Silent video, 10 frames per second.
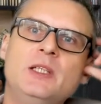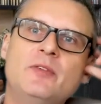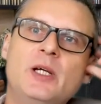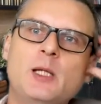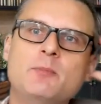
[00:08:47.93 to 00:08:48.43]

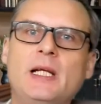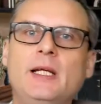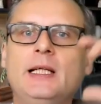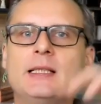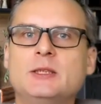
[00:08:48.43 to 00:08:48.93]
if
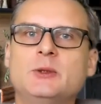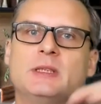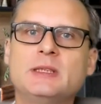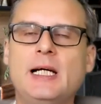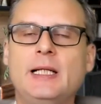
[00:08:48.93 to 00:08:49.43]
anybody has to
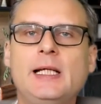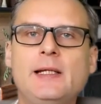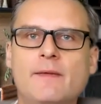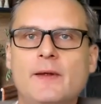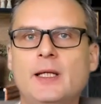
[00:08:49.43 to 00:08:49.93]
assign
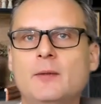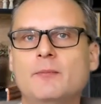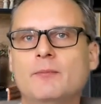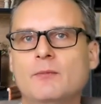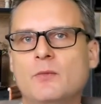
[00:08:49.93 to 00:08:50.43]
anything